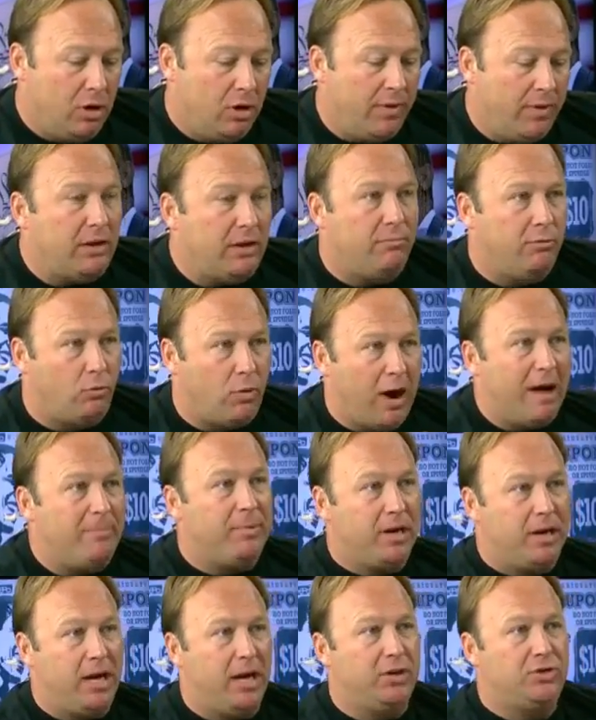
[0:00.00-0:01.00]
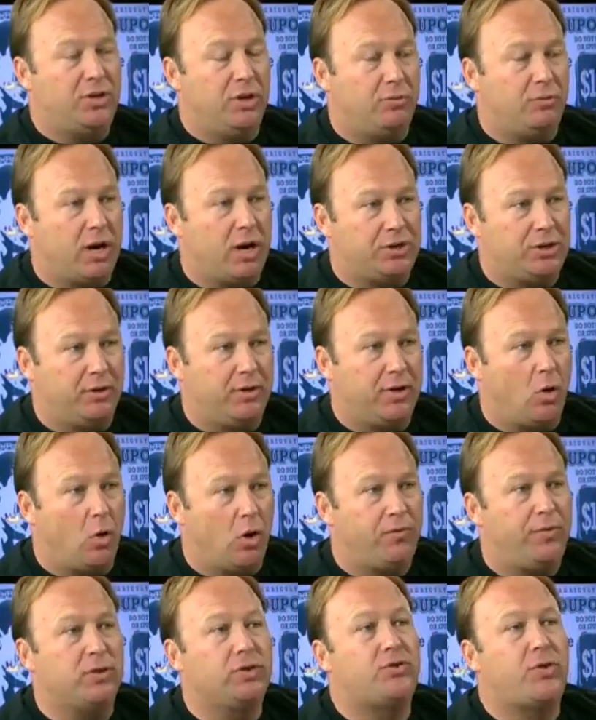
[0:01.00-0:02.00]
You know, they grab the kids in Russia, the
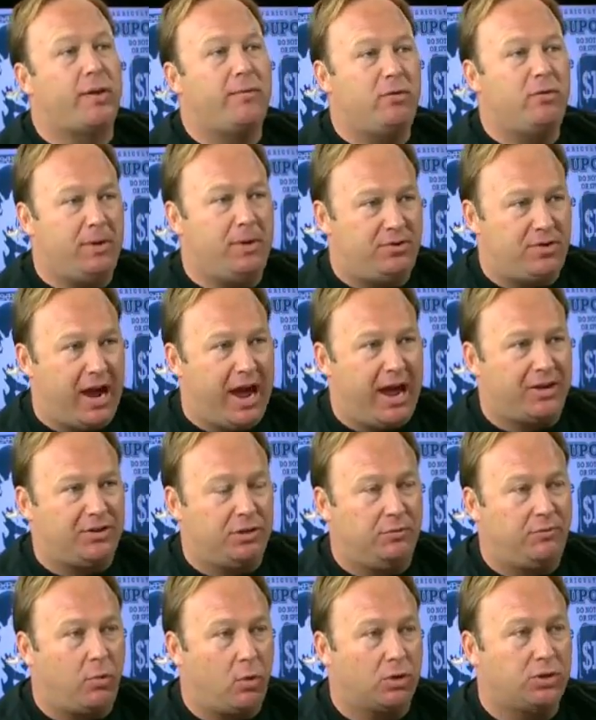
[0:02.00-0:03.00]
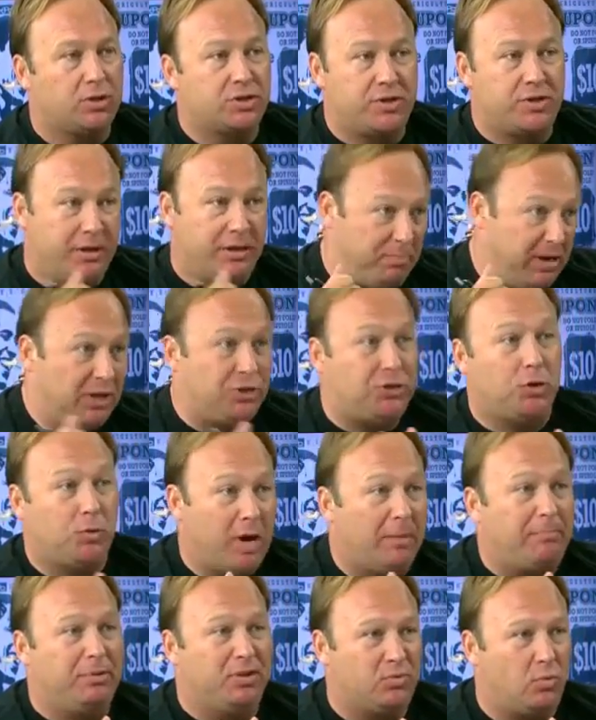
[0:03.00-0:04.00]
orphans, train them to be tax enforcers, and they beat you
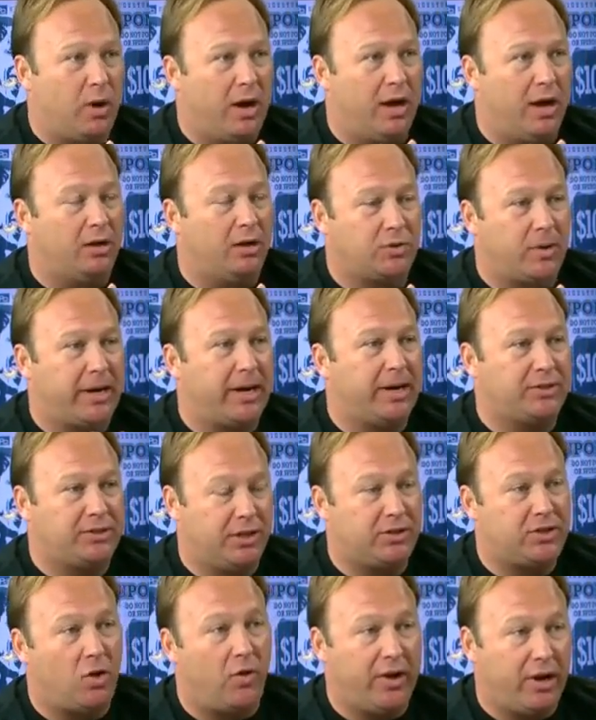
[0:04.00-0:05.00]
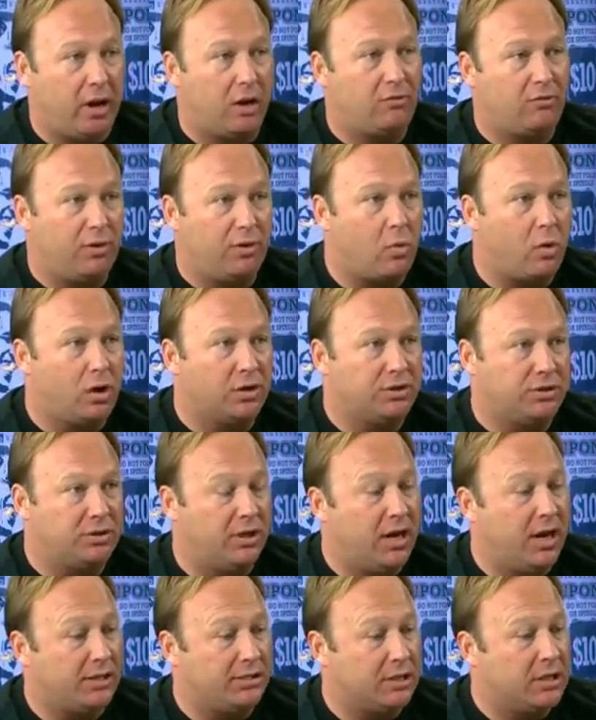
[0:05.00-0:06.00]
up as well. So I guess it's the only country worse
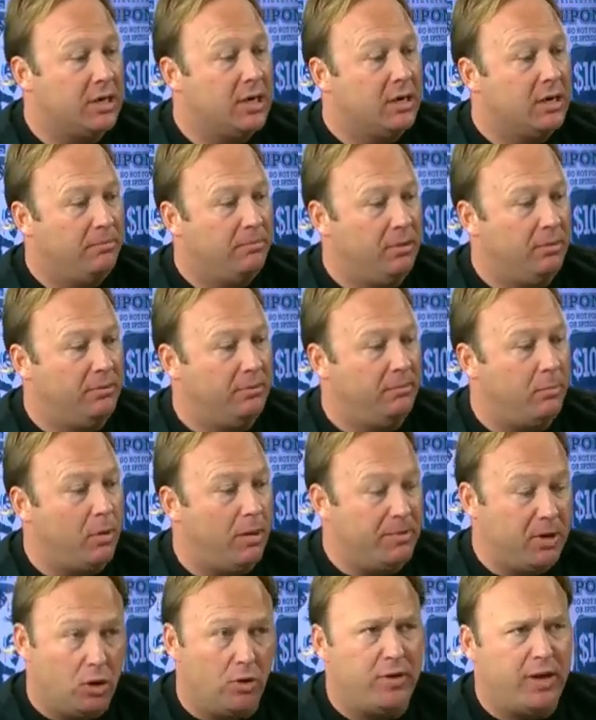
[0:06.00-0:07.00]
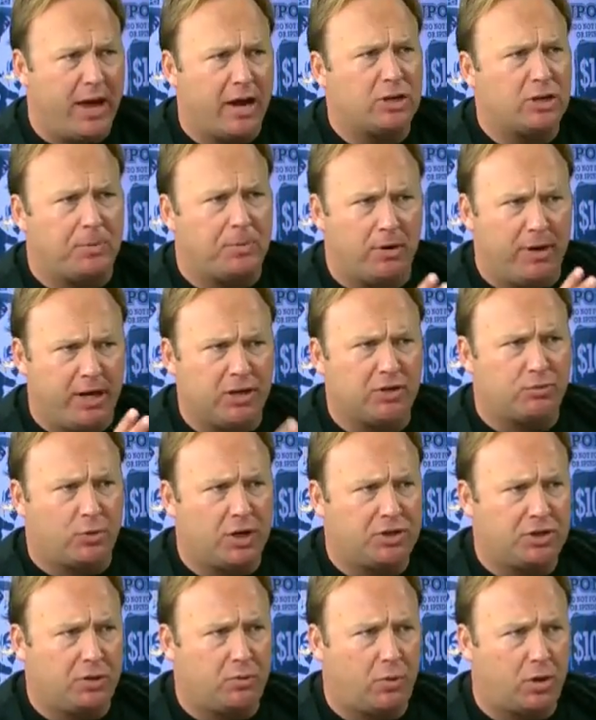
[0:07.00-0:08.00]
than us. Well, I mean, you're the expert. Is
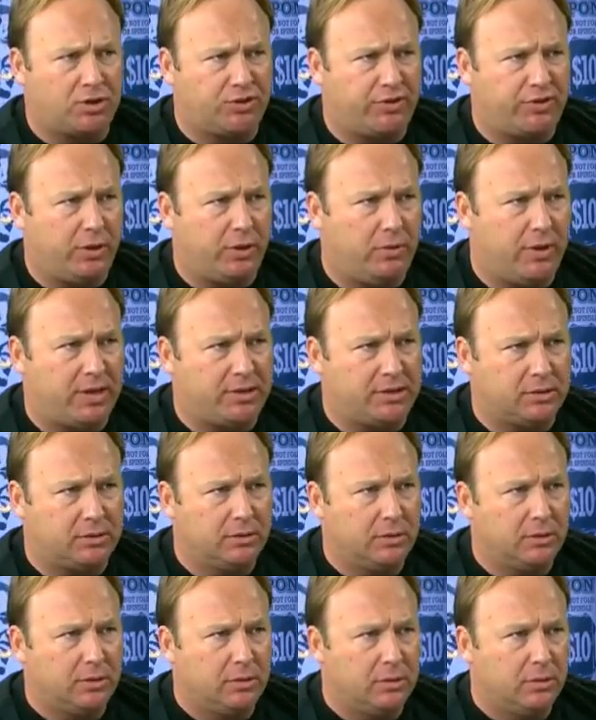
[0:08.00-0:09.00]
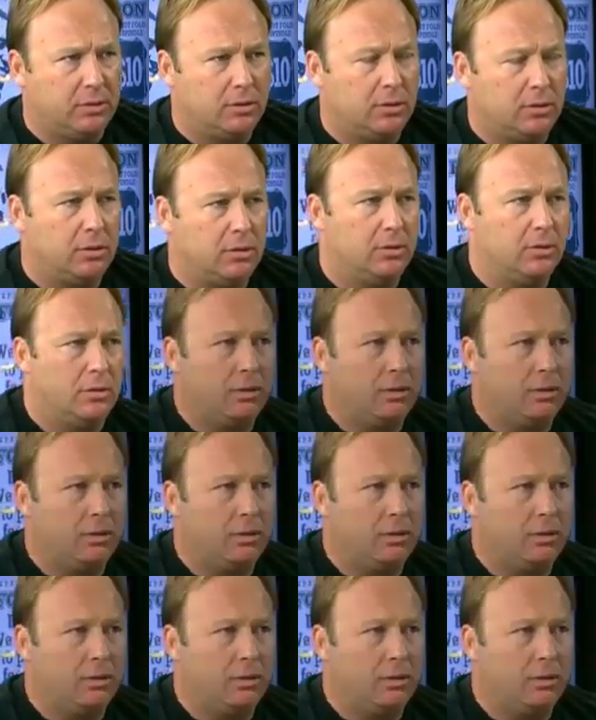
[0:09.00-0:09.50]
Russia worse than the U.S.? Yeah,